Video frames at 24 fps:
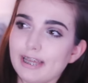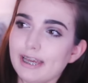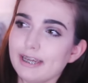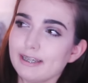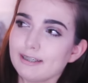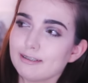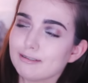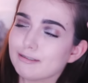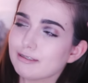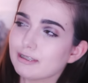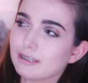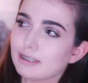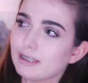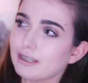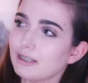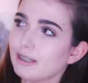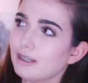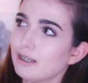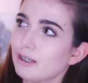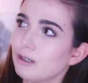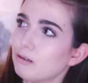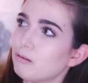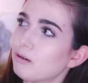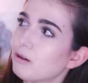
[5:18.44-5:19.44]
Like,
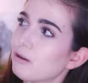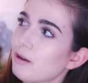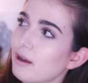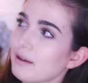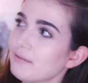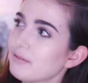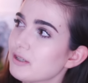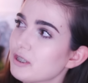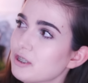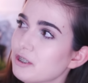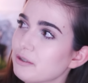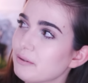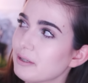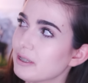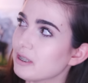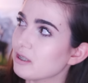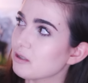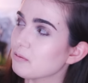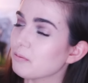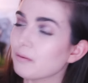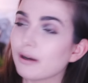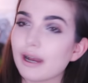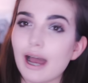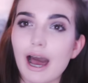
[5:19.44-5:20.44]
what do I even do at
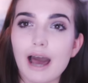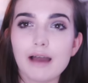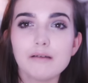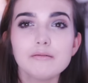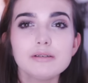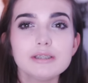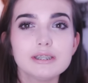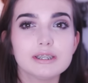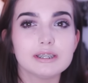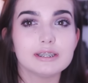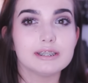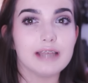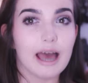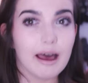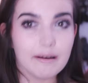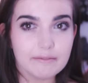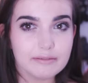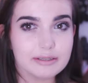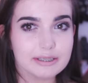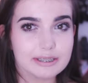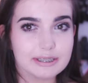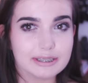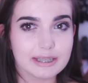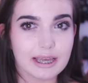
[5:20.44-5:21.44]
this point? I was
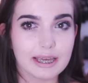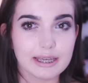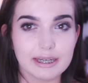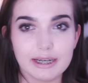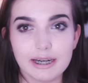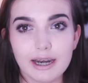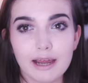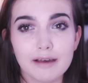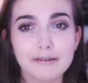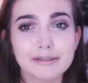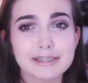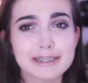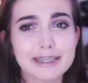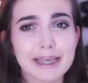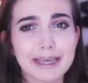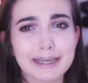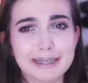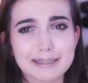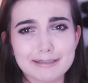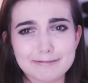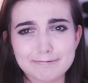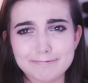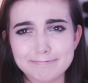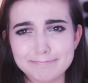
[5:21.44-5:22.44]
devastated. I was
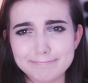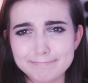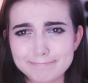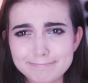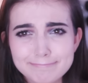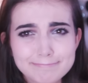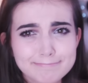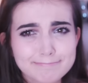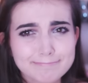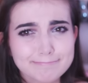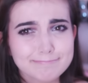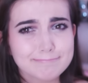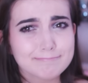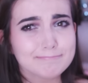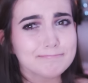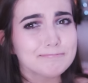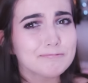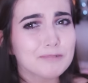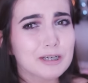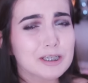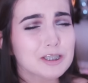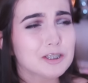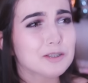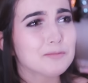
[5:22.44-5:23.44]
like,
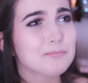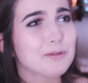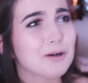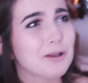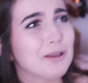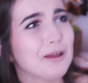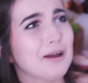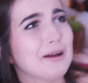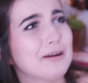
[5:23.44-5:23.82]
my small